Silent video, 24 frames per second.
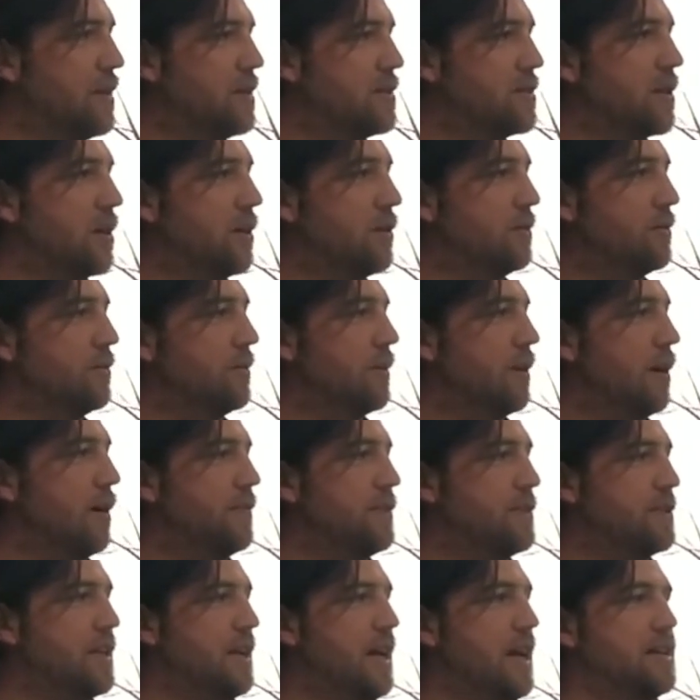So
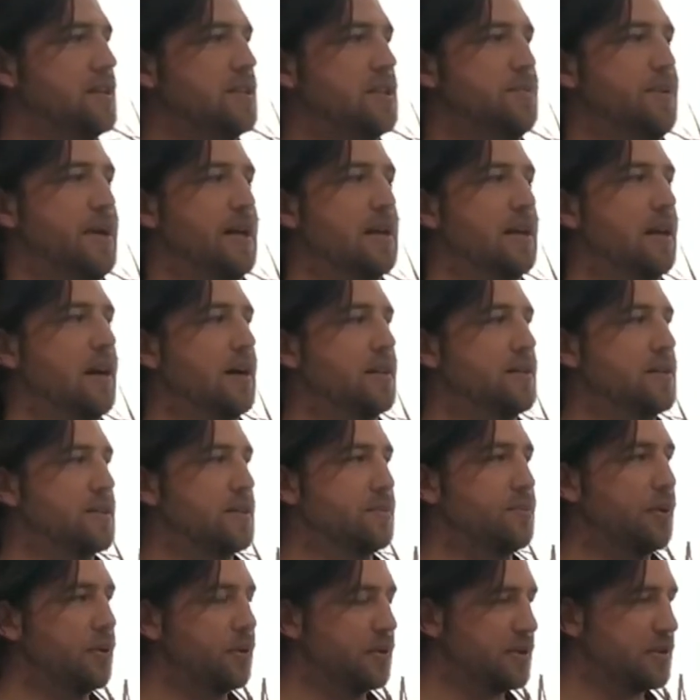obviously HTTP client
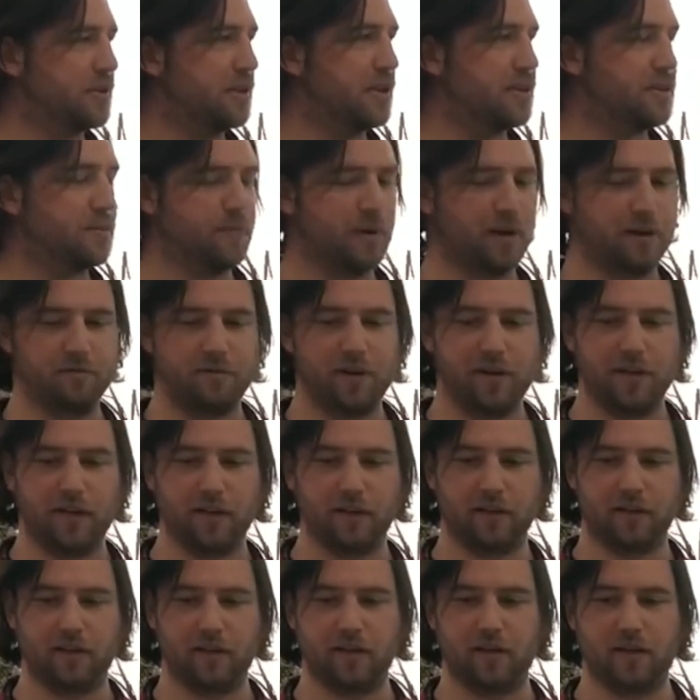supports this by
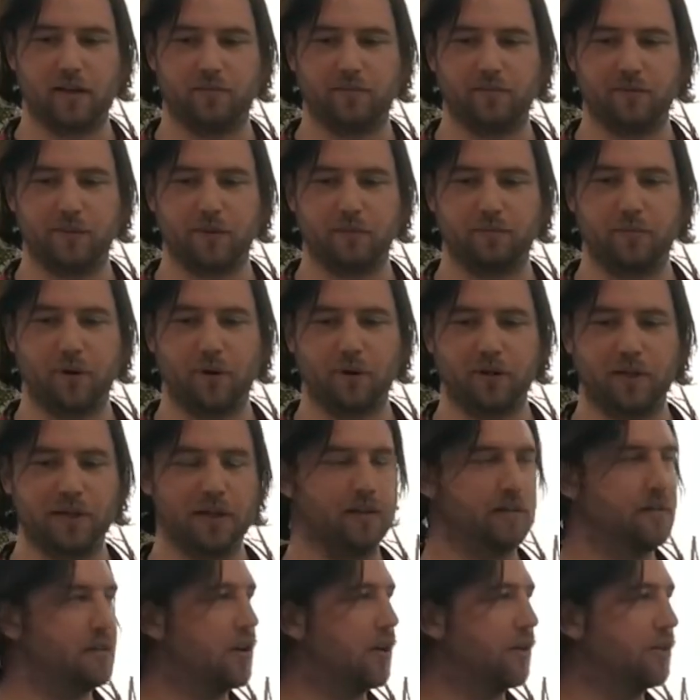reading the
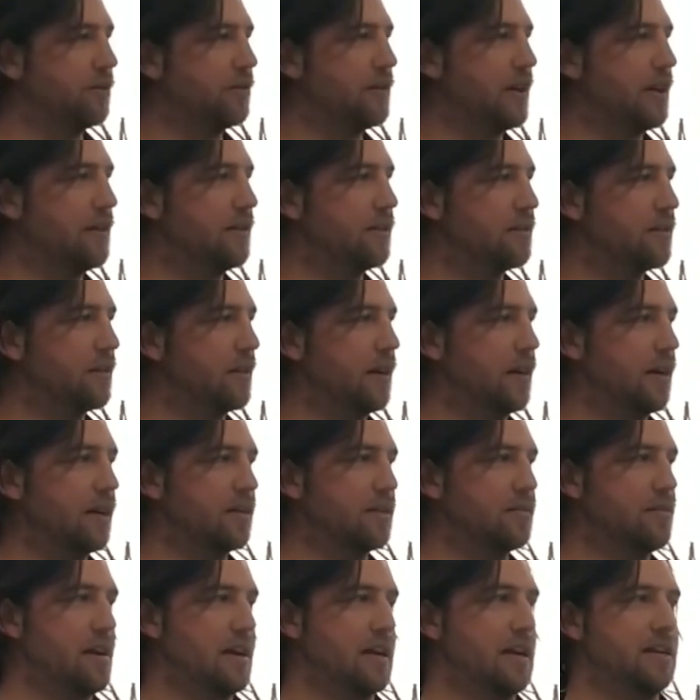body content
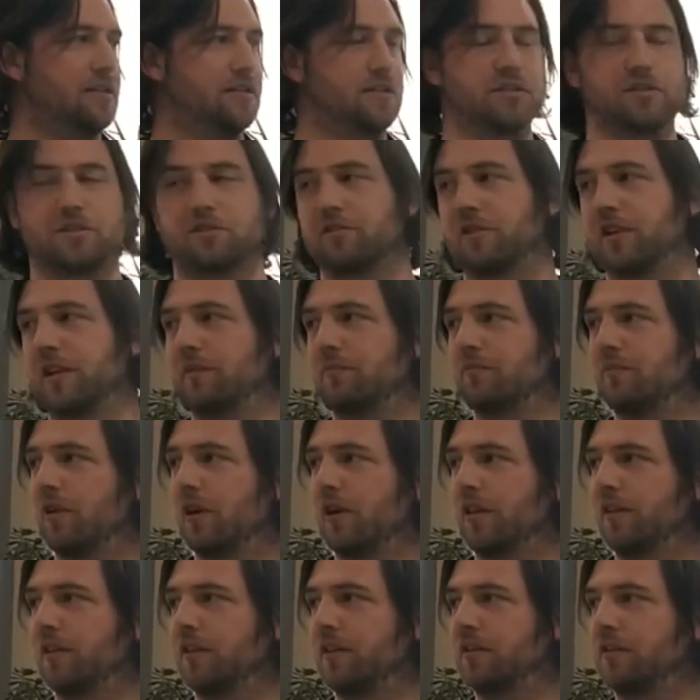directly as a stream
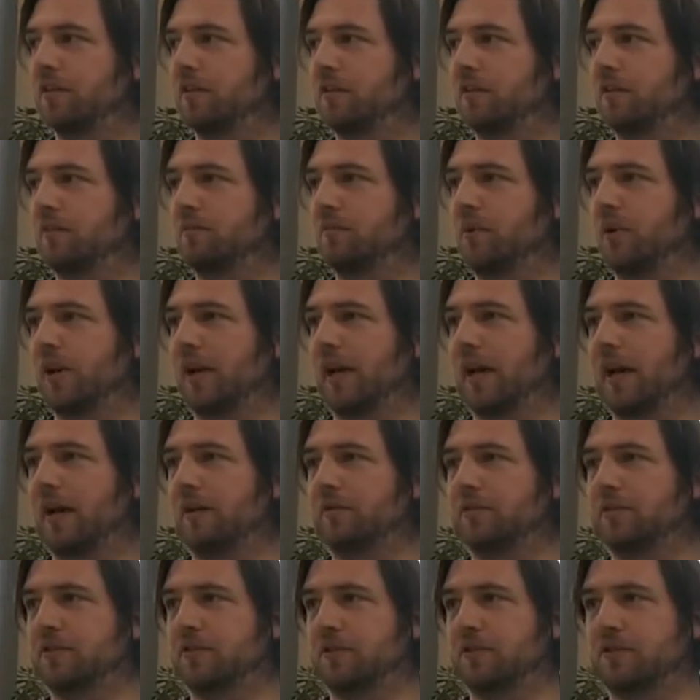rather than pulling it out
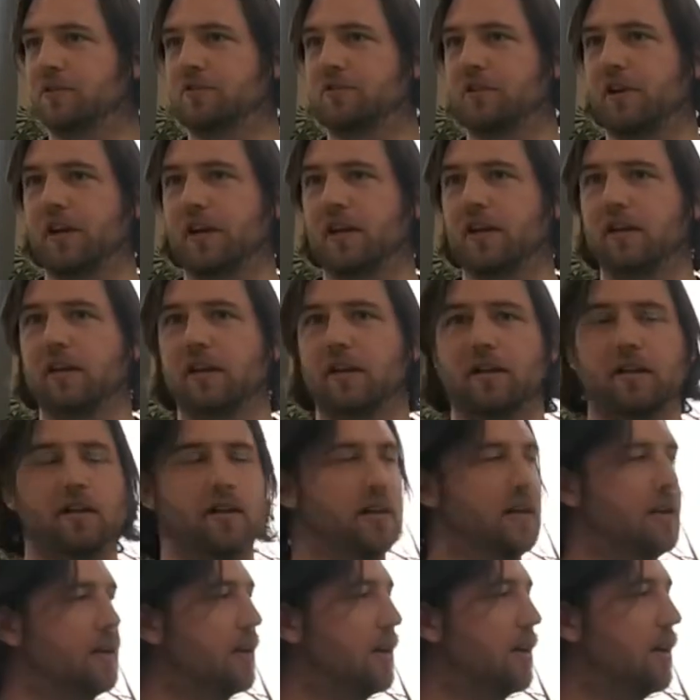as a string,
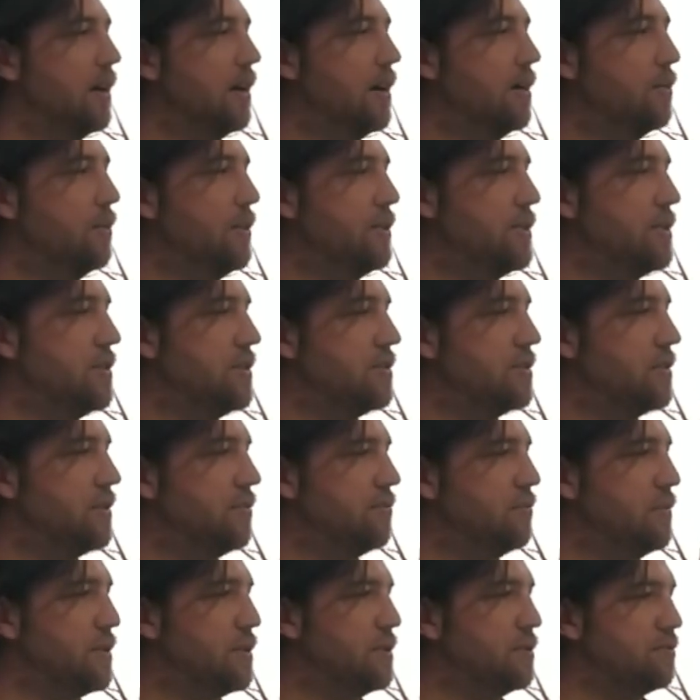which is
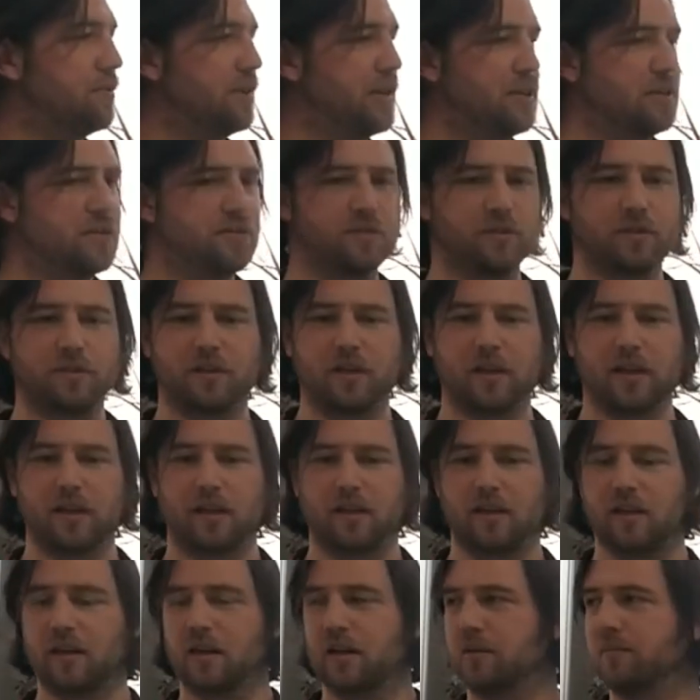really useful.
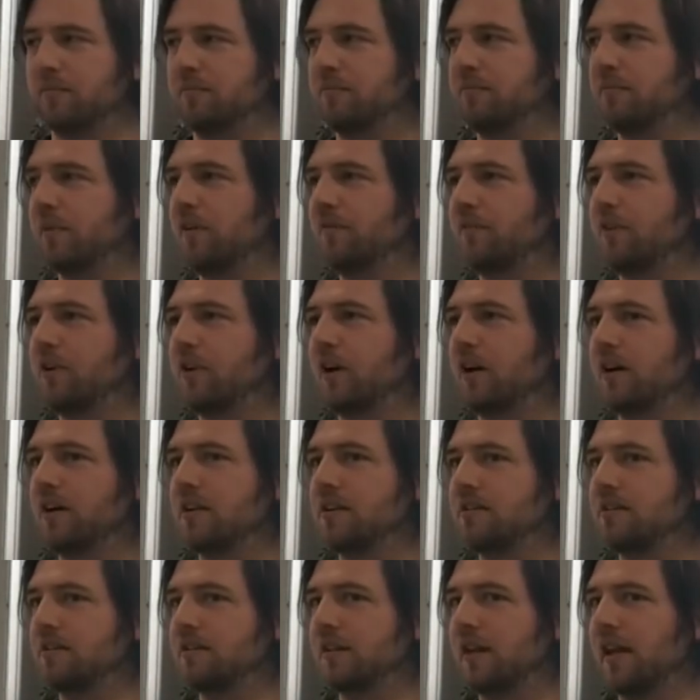You
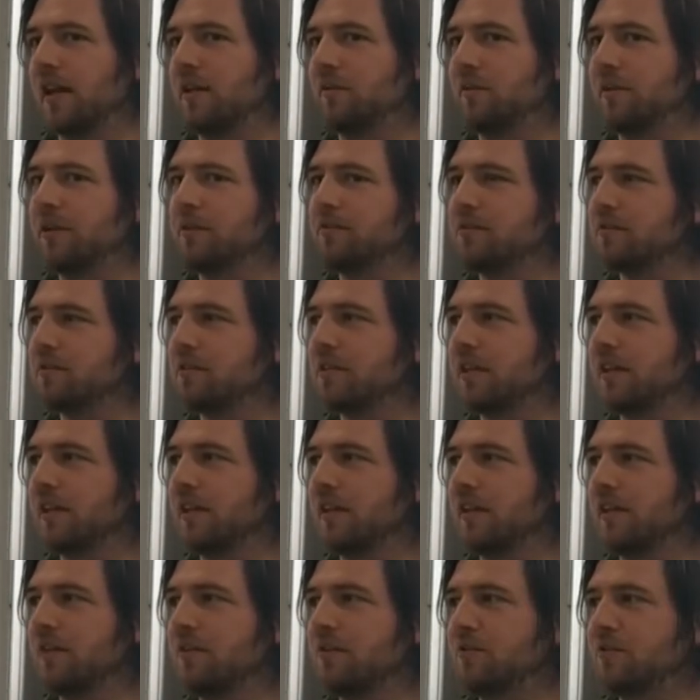guys, anyone else
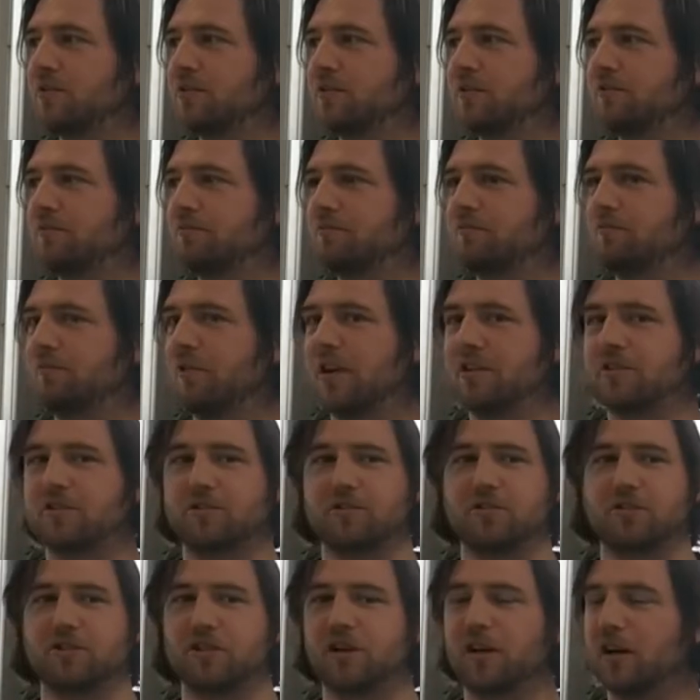here used
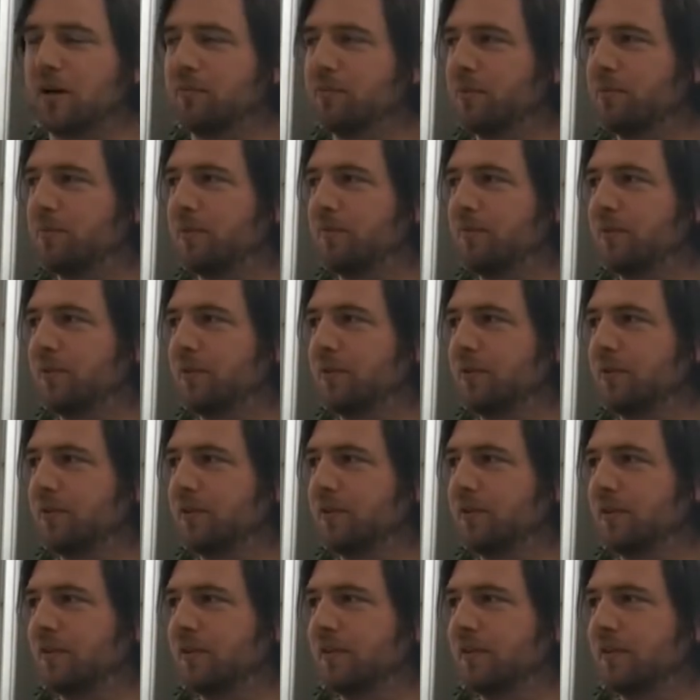REST Sharp before?